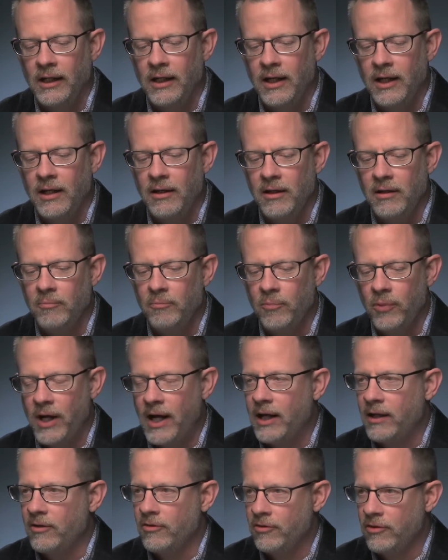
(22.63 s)
and
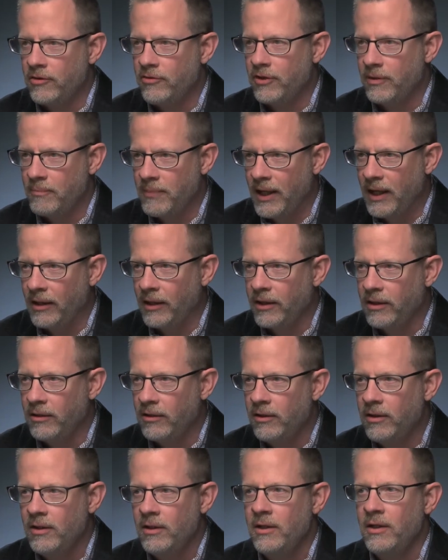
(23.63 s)
practices at Bellin.